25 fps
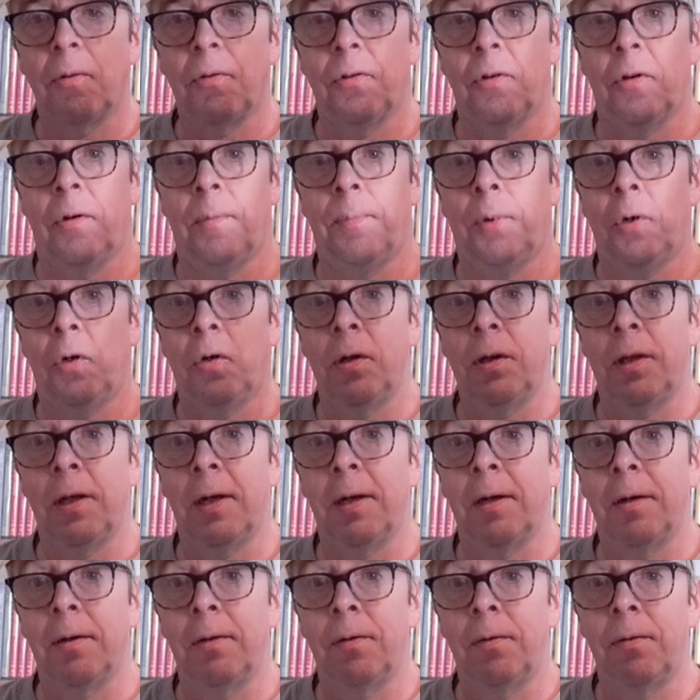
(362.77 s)
I thought I'd buy
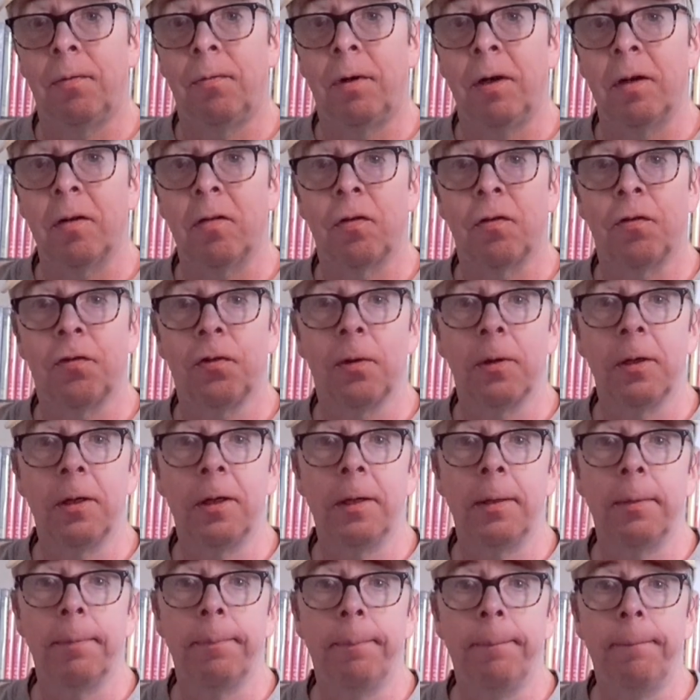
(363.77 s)
that, rectify
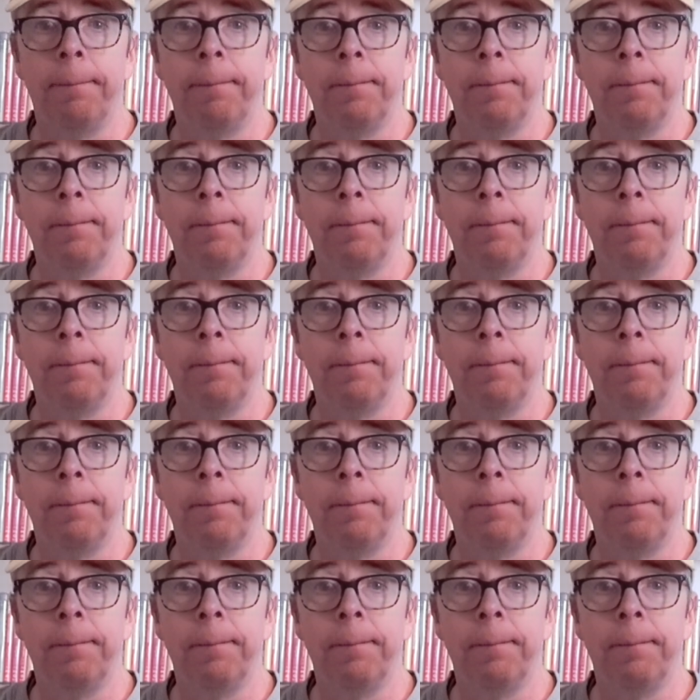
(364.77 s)
it.